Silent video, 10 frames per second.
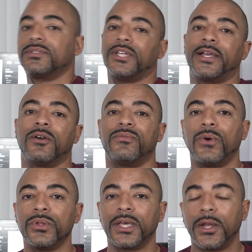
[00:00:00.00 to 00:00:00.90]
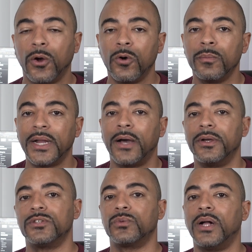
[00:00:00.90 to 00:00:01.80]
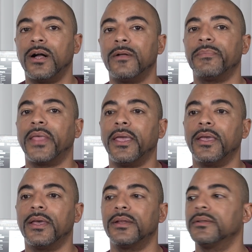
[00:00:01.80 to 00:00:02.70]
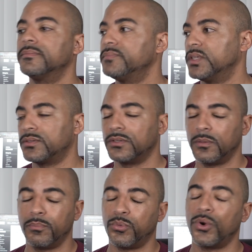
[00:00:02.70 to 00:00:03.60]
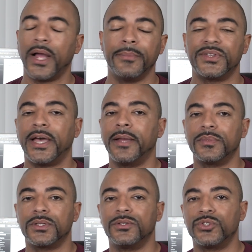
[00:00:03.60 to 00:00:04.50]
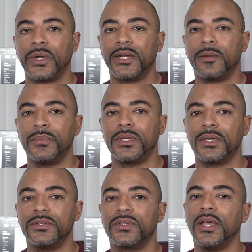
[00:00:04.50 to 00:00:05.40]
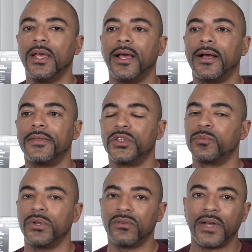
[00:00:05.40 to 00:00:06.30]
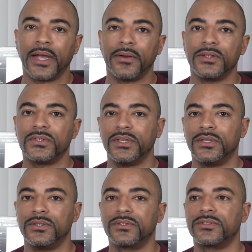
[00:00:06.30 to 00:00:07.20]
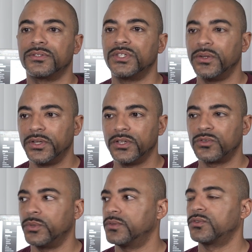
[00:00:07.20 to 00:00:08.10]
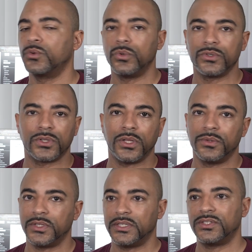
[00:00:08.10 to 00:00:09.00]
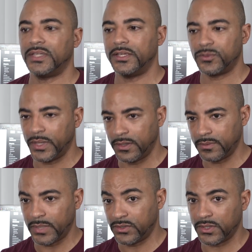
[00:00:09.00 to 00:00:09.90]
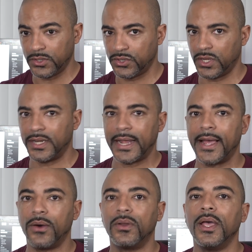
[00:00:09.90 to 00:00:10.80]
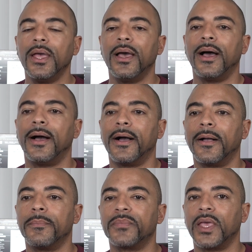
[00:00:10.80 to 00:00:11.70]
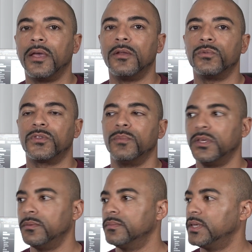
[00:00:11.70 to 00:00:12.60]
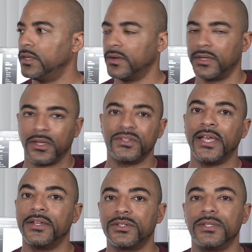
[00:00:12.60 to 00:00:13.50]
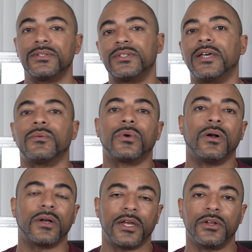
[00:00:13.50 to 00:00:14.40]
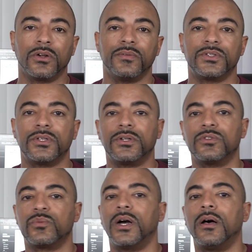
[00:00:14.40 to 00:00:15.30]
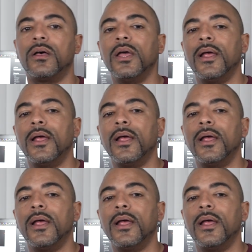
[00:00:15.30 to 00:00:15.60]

check out Folding at Home now as well. And this is a prime time to join up, because this beer virus is serious, with schools closing, states being basically shut down. And with me here in Los Angeles, yeah, we're all kind of nervous here as well.